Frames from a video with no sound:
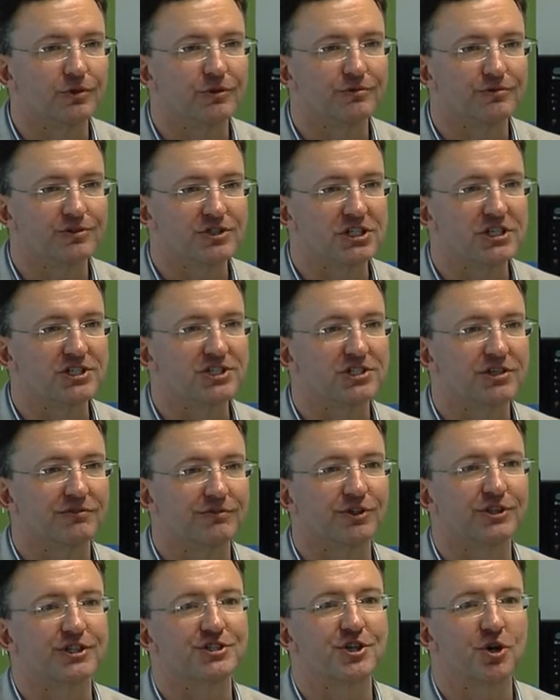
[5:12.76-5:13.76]
sees
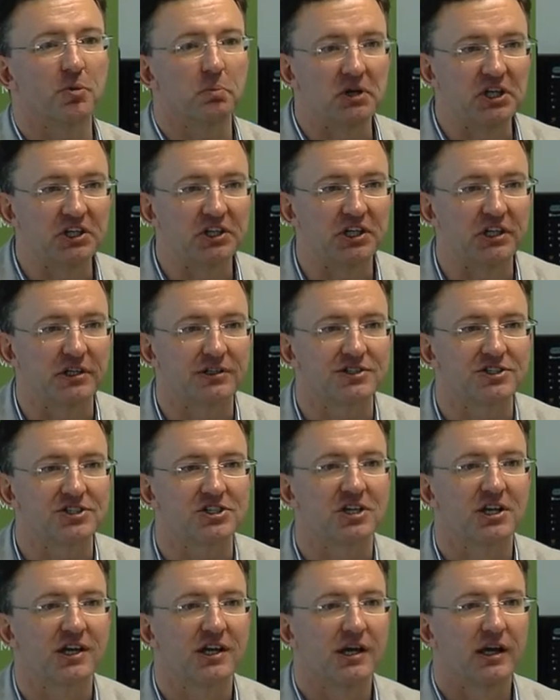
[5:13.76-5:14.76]
civil
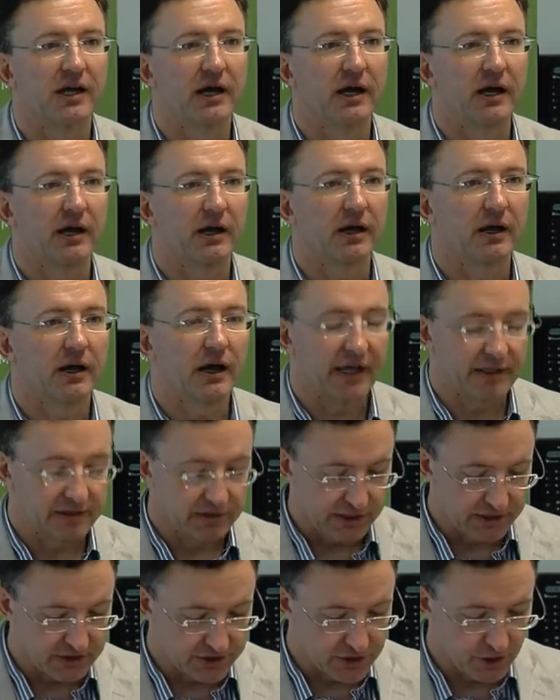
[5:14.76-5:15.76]
disobedience
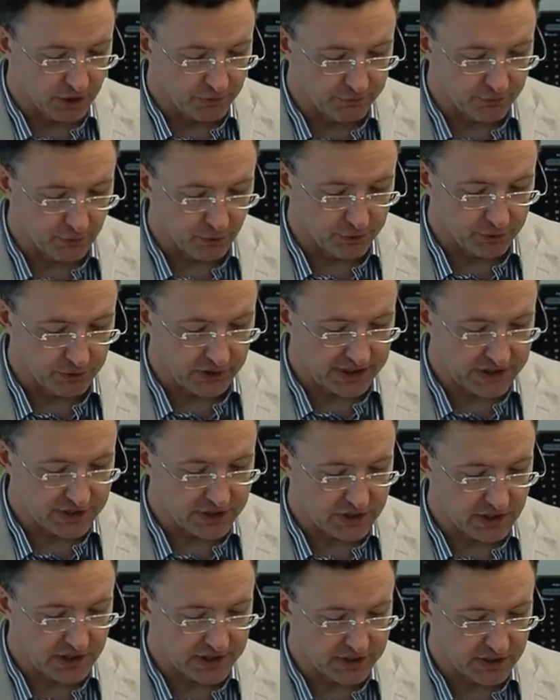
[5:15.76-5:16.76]
and so forth
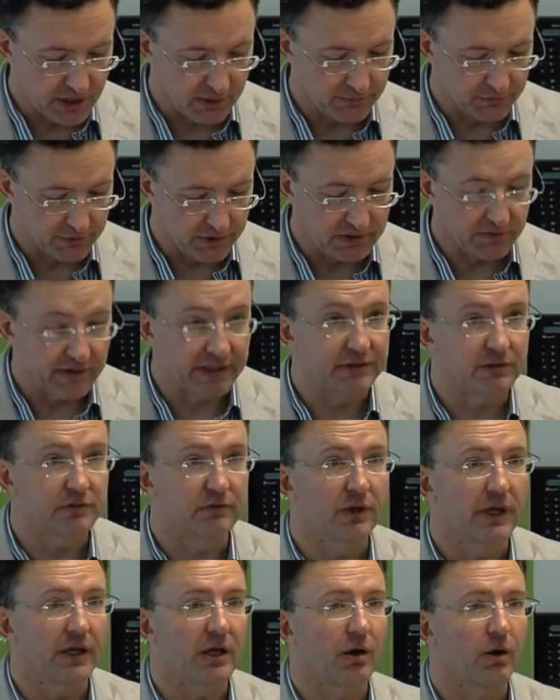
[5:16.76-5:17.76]
as something that
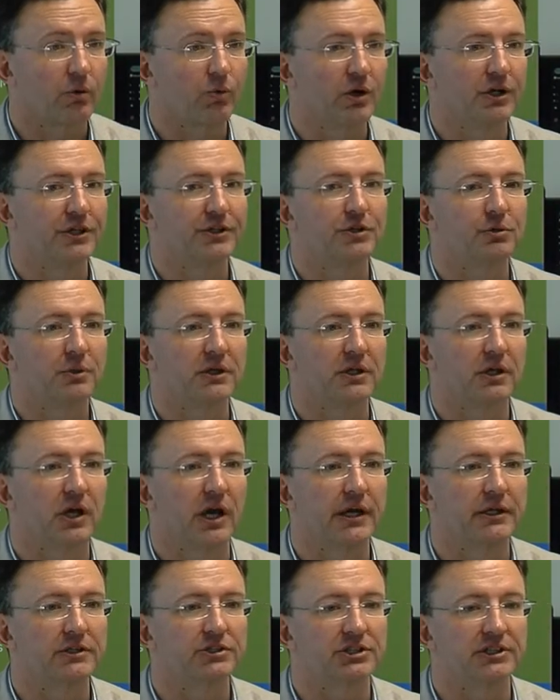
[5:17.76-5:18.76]
they are willing to
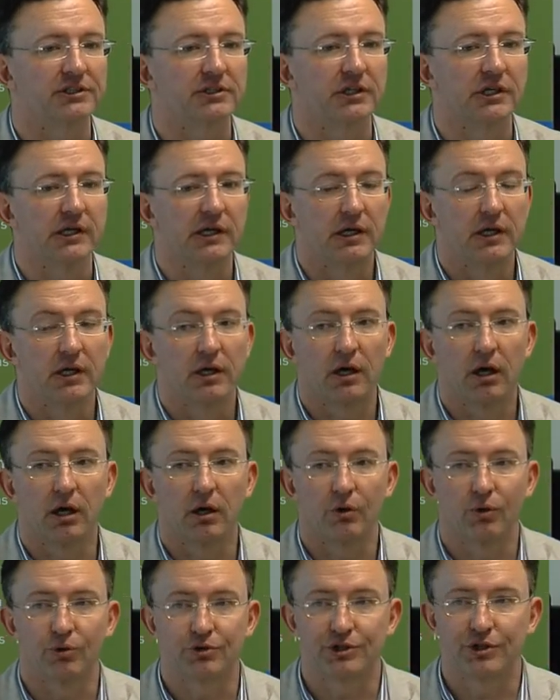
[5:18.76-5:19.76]
engage in.
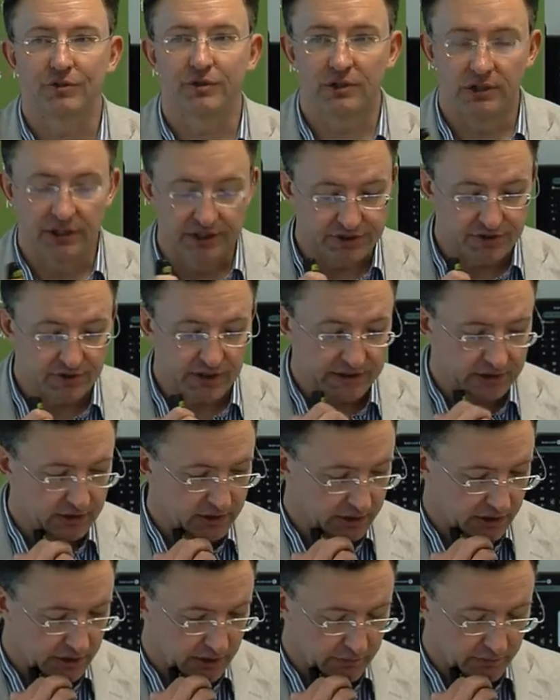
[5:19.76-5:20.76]
Also the list
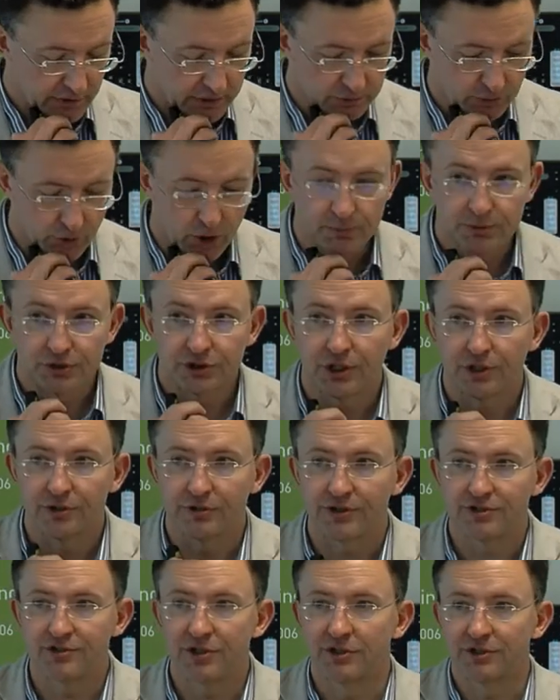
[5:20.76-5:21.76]
that Rob showed
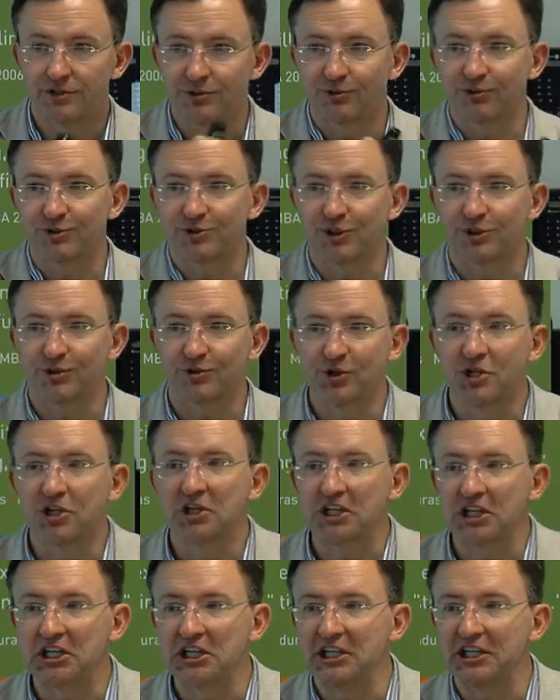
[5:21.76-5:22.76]
us, there is also
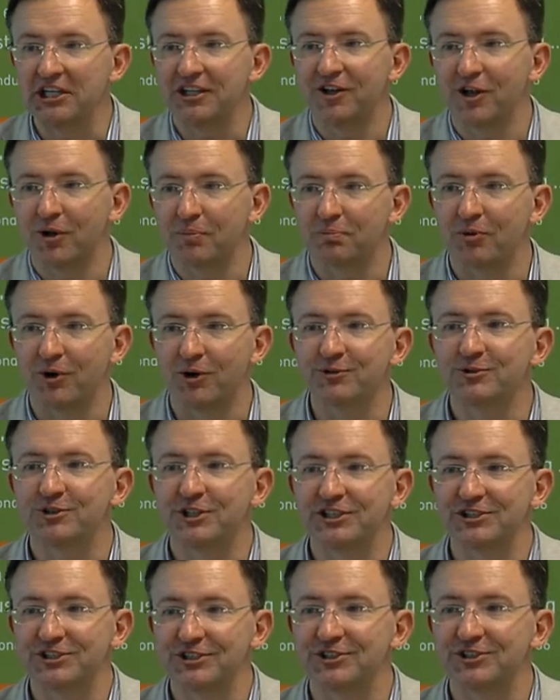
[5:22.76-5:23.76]
illegal
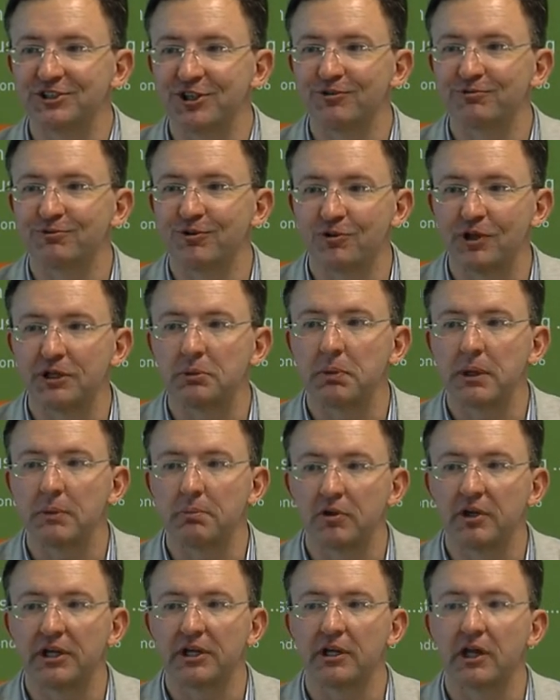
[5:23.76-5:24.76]
protest and so forth that
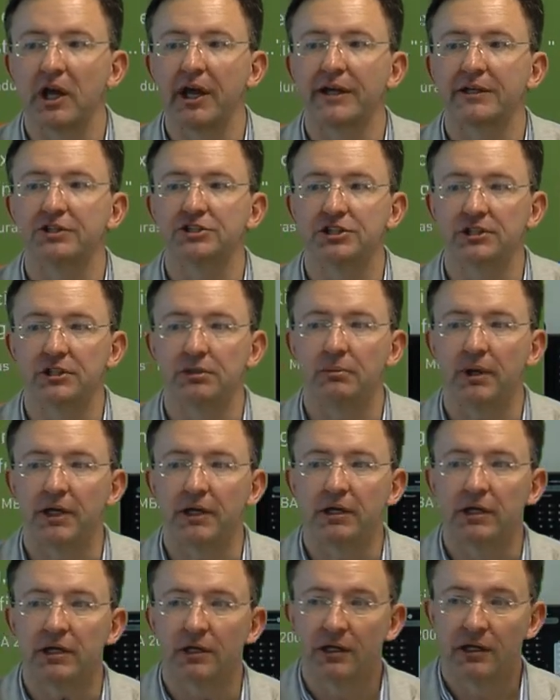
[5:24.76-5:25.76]
people engage in
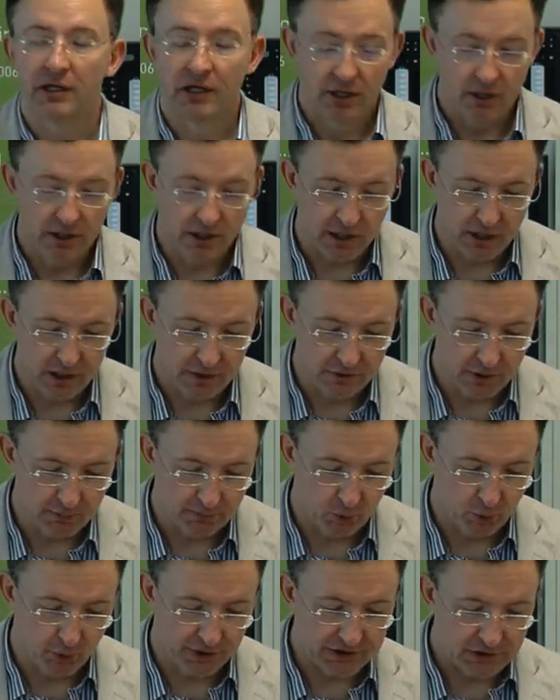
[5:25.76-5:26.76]
making the
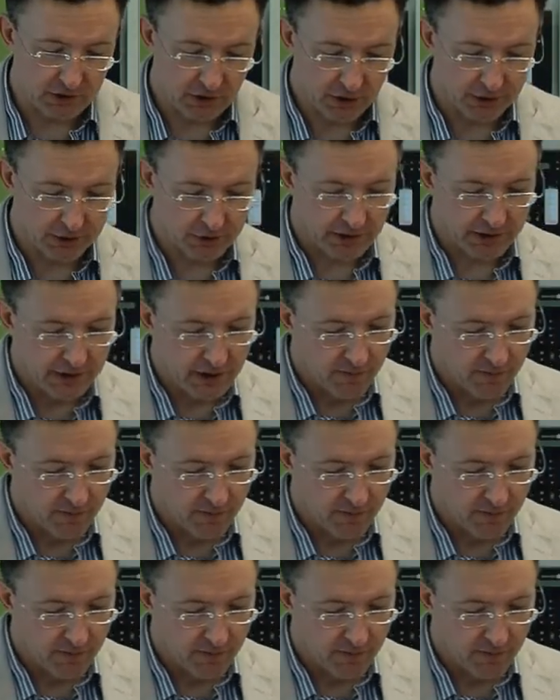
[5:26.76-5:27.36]
point known.